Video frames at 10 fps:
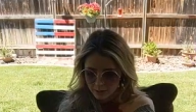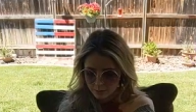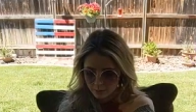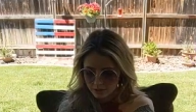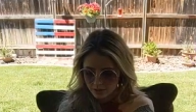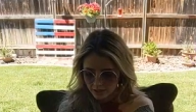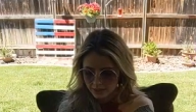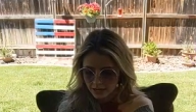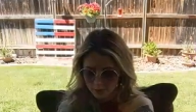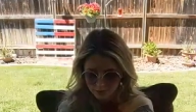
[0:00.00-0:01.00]
people would
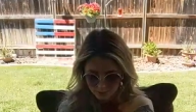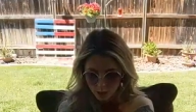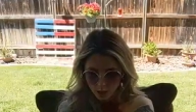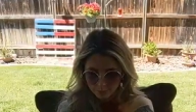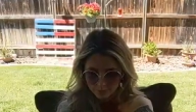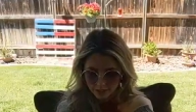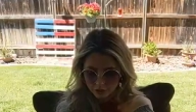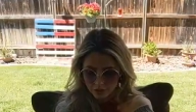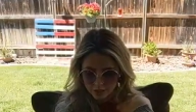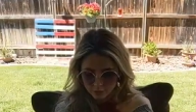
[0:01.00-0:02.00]
think that I was yeah. a mom
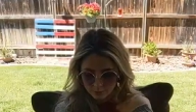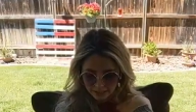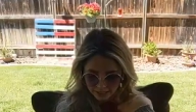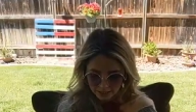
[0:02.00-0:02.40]
and you guys were my